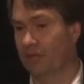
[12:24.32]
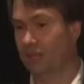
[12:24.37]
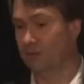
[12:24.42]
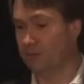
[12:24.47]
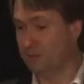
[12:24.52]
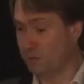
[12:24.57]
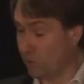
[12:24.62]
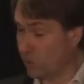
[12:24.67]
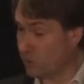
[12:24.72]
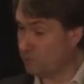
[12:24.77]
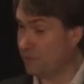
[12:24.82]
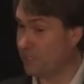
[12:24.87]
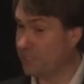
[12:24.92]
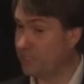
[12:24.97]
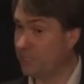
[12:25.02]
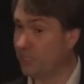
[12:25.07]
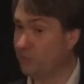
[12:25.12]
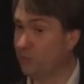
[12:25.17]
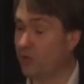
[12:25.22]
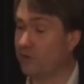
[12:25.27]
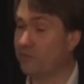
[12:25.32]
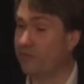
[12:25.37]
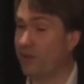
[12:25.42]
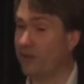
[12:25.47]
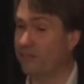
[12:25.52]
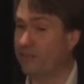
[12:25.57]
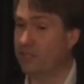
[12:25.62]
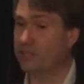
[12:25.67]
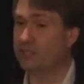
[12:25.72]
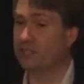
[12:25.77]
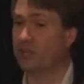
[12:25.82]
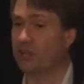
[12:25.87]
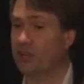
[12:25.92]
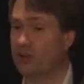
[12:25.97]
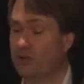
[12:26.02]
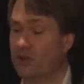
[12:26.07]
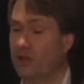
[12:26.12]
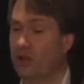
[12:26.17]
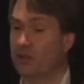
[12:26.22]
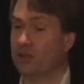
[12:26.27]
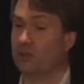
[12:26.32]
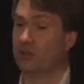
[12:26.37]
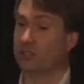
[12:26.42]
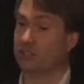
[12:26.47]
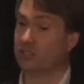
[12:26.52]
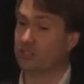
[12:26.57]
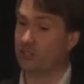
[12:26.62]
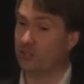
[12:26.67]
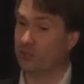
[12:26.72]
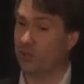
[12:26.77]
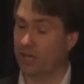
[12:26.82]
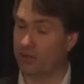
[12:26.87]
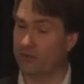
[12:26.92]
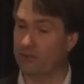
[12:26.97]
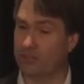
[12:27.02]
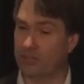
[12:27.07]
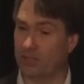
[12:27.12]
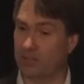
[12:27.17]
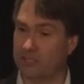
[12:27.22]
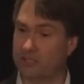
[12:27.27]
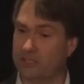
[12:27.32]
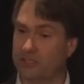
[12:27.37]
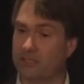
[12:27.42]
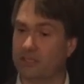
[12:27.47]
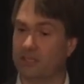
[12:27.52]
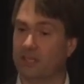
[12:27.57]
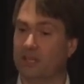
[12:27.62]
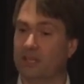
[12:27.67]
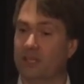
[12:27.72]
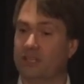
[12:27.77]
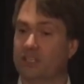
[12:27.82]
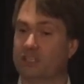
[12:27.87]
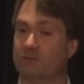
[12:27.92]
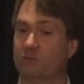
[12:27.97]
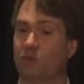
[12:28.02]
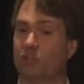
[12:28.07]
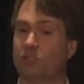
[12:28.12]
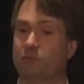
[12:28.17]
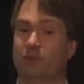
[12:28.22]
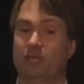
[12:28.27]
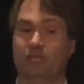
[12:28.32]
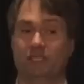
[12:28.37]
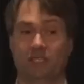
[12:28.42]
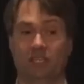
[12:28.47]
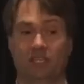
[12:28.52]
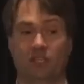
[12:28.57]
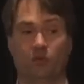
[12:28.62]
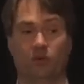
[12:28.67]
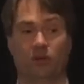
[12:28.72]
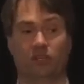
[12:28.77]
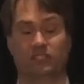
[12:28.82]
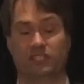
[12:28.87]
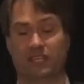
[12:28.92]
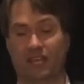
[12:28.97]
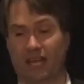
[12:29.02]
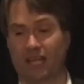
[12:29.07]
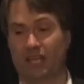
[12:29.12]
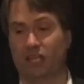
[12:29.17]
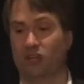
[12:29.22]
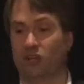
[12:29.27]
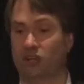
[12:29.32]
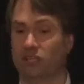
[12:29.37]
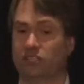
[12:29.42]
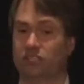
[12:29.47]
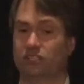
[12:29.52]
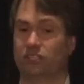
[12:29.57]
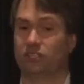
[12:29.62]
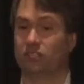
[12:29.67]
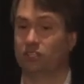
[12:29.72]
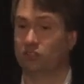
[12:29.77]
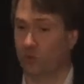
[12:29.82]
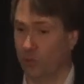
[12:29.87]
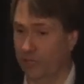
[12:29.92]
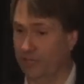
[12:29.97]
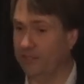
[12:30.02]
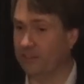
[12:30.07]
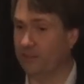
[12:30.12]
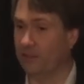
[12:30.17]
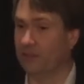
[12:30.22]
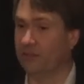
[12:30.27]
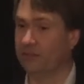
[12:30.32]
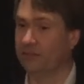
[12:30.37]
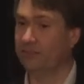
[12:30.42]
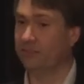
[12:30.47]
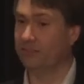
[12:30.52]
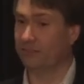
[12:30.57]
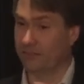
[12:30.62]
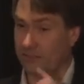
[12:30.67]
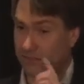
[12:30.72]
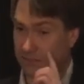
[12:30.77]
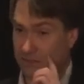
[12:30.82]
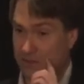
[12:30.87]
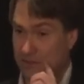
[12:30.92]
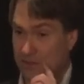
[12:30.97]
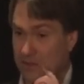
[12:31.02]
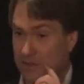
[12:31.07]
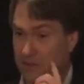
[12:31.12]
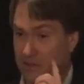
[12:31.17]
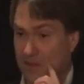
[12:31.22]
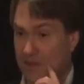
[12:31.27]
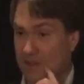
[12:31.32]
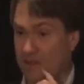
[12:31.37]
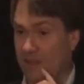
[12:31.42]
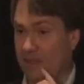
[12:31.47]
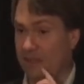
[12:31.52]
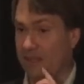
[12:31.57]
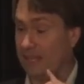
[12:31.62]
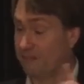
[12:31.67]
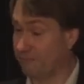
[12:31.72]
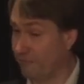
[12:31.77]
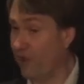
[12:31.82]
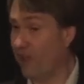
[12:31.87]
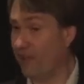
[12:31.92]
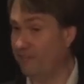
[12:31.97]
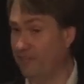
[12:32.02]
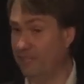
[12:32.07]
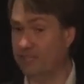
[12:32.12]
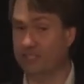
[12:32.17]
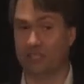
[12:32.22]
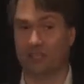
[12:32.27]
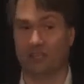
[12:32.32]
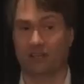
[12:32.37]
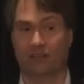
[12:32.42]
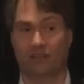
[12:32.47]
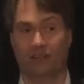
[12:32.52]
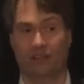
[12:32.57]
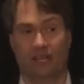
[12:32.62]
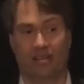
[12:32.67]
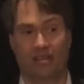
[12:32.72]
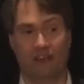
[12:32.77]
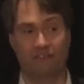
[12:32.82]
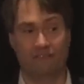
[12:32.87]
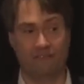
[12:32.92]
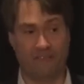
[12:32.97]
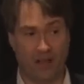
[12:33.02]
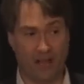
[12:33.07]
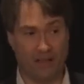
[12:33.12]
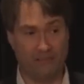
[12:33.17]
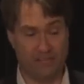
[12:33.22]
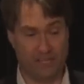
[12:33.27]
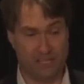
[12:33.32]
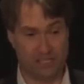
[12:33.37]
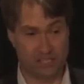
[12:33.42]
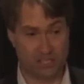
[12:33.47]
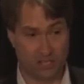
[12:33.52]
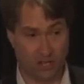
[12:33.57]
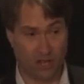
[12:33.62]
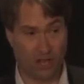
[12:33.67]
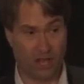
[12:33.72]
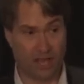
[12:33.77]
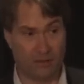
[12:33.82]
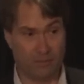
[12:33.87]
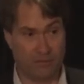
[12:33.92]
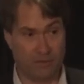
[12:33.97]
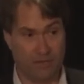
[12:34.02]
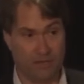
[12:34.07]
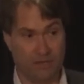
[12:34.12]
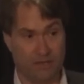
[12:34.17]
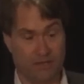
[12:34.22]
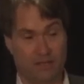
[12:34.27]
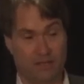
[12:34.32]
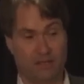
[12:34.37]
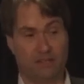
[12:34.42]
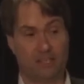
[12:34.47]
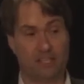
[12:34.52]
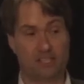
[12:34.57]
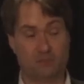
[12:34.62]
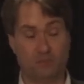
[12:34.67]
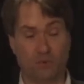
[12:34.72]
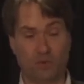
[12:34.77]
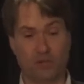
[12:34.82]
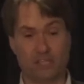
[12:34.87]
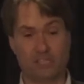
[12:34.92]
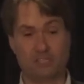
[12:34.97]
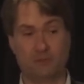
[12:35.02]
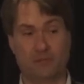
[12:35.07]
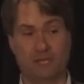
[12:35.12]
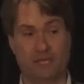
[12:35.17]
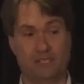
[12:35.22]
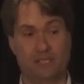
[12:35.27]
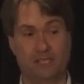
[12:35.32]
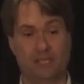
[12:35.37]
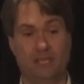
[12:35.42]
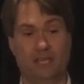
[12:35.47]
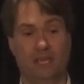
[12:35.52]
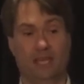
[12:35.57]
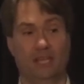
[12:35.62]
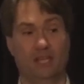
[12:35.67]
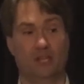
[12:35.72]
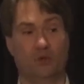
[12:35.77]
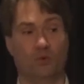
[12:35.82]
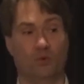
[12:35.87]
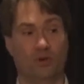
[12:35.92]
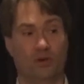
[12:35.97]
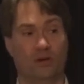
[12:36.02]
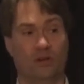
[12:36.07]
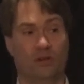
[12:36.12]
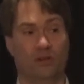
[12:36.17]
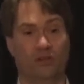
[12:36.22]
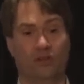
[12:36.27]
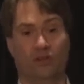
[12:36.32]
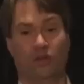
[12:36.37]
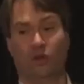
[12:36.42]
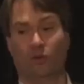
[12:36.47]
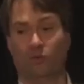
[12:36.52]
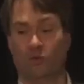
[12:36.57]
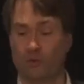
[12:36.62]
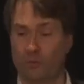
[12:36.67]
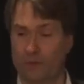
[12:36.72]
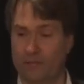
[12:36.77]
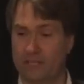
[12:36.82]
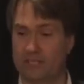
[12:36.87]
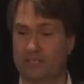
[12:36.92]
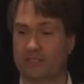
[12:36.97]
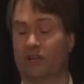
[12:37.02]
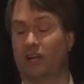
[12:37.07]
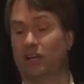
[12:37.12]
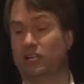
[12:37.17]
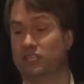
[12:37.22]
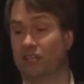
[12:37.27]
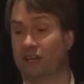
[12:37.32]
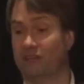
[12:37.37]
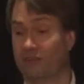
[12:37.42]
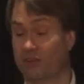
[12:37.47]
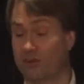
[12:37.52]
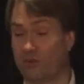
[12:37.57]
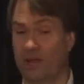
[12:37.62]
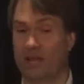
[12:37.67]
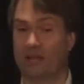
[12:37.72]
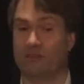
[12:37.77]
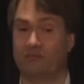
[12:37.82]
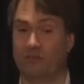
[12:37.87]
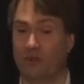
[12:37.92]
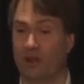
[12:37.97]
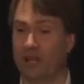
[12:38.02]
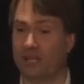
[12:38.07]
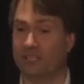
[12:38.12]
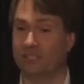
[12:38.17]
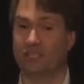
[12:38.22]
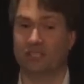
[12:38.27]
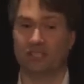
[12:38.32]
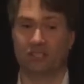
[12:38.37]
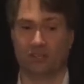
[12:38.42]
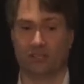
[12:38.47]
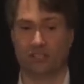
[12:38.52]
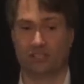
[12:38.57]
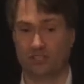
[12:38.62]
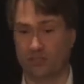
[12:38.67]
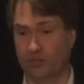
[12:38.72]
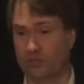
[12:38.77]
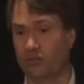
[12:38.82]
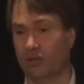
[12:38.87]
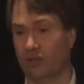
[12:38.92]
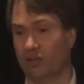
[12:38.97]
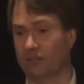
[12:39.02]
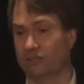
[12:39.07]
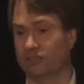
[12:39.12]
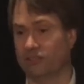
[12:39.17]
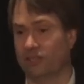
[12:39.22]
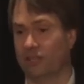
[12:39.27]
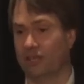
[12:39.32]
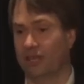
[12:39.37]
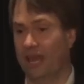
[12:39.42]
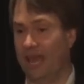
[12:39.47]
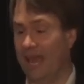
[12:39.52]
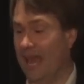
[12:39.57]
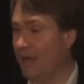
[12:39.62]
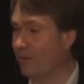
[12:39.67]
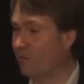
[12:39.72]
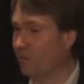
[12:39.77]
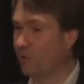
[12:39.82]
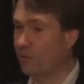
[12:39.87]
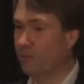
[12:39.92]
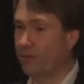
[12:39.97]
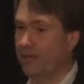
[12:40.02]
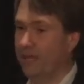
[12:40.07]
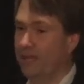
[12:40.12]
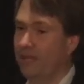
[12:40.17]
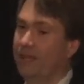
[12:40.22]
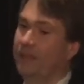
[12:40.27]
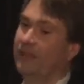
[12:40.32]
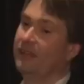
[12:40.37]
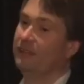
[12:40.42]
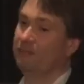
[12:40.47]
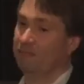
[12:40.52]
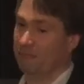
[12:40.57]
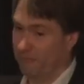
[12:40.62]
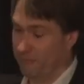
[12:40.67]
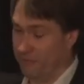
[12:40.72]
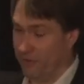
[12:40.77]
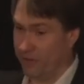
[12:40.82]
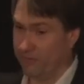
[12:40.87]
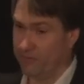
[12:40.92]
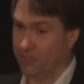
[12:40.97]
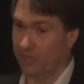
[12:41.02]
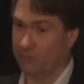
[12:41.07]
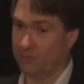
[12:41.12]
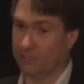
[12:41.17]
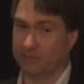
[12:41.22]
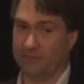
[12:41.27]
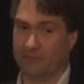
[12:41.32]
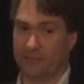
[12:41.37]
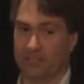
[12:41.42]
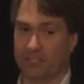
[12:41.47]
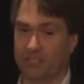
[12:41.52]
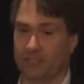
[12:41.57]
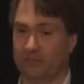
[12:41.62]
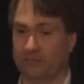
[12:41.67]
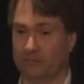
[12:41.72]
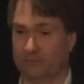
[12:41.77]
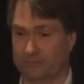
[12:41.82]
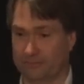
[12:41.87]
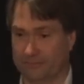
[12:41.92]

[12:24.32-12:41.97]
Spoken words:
The smallest PC in the world 5 years ago cost $200. The smallest PC in the world today costs $20. That's 5 years ago. In 5 years' time, the smallest PC in the world will be the size of a grain of rice and cost $2 and will be 5 times as functional.